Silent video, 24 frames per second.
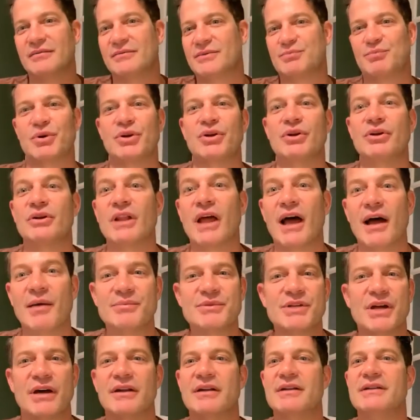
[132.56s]
put your lamps
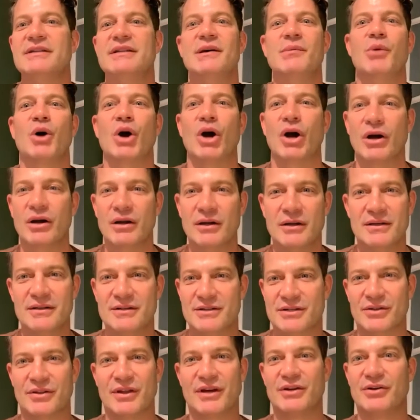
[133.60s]
on a dimmer
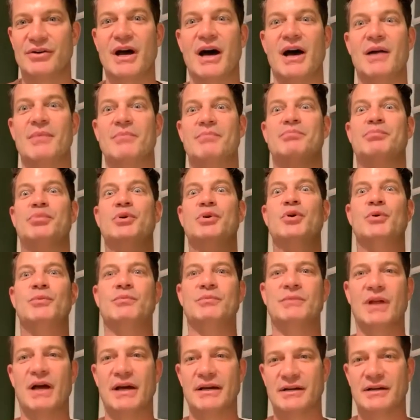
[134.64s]
so that you're not boom
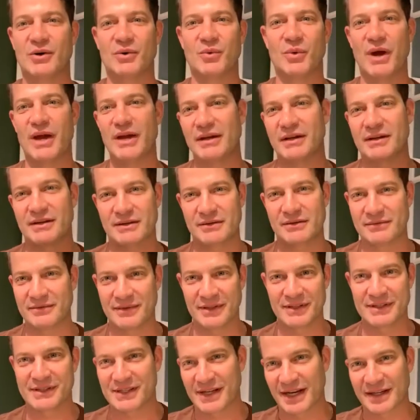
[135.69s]
like awake
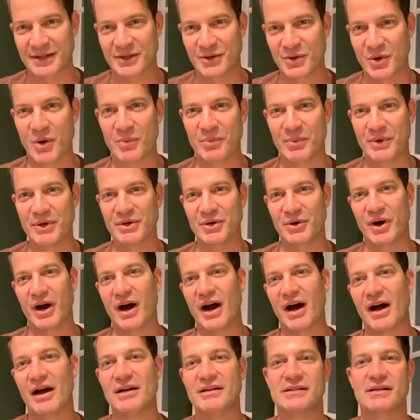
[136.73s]
the second you open your
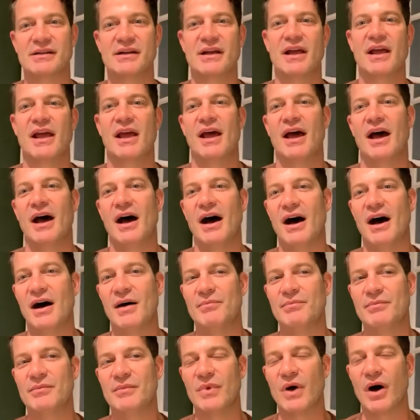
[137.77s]
eyes.
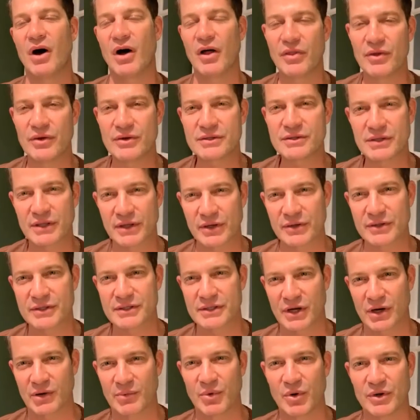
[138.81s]
All those little
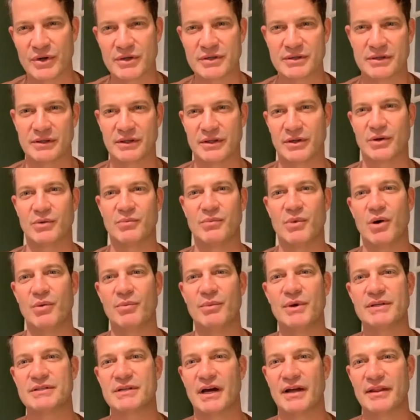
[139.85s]
ceremonies and little
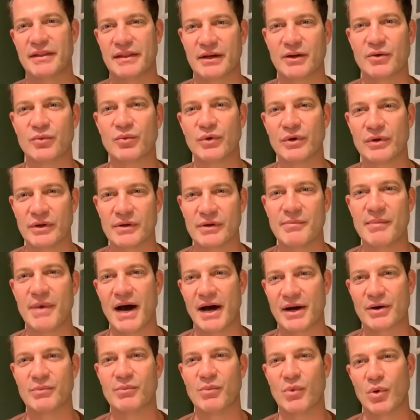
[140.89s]
moments, I think, really
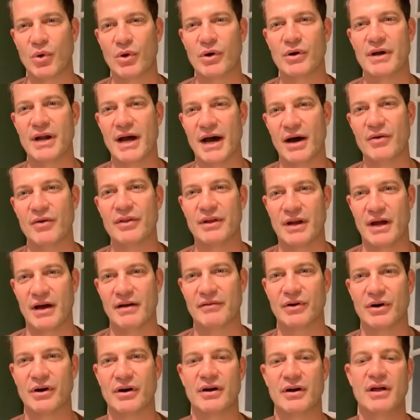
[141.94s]
matter more now than
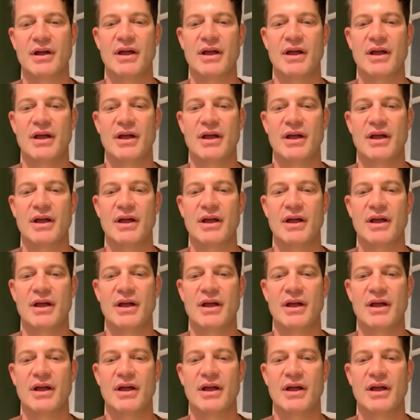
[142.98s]
ever.